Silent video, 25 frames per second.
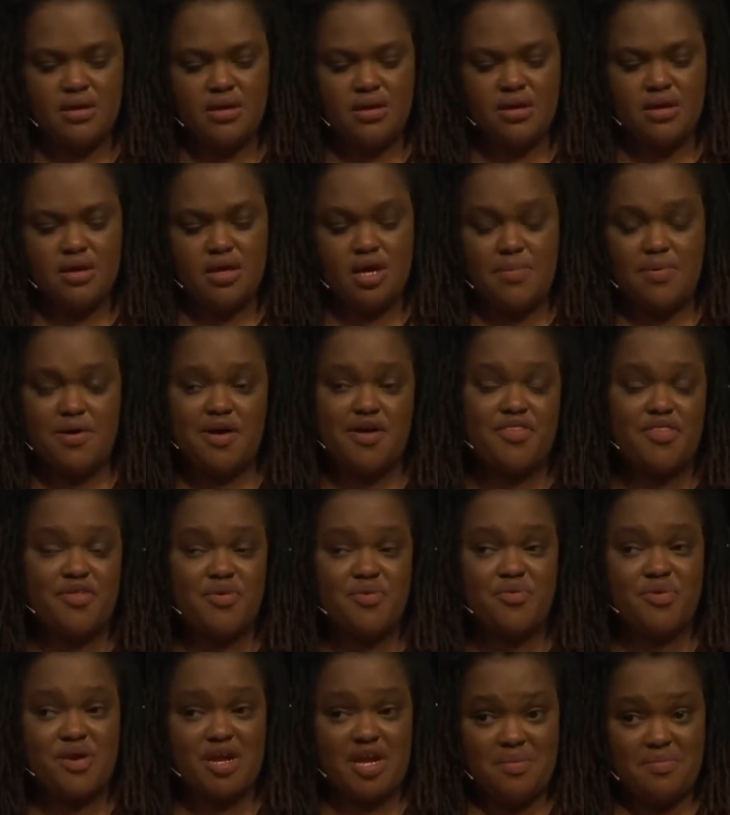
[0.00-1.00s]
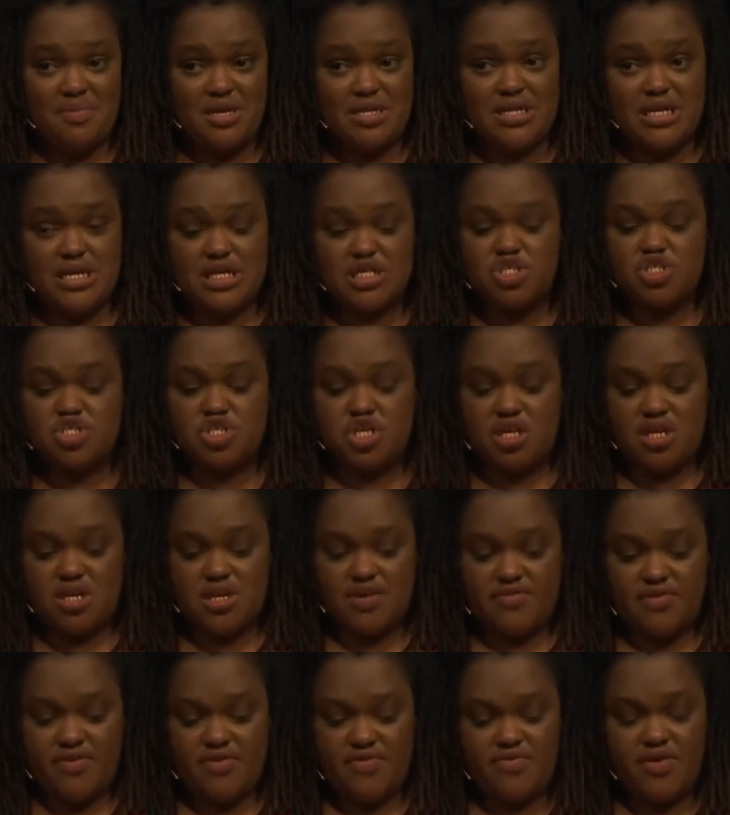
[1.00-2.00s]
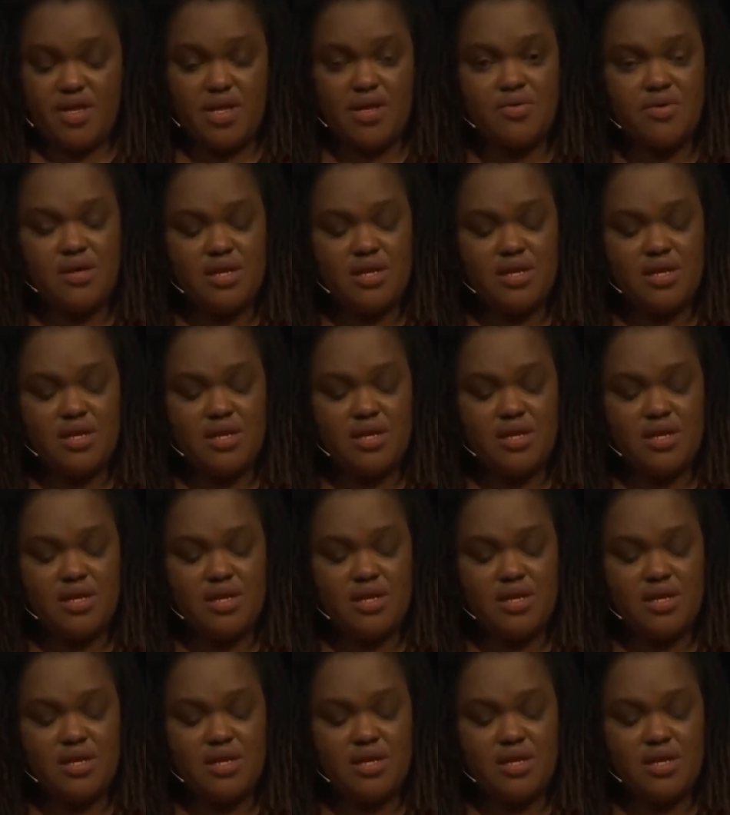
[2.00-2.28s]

Upon the recommendation of a fellow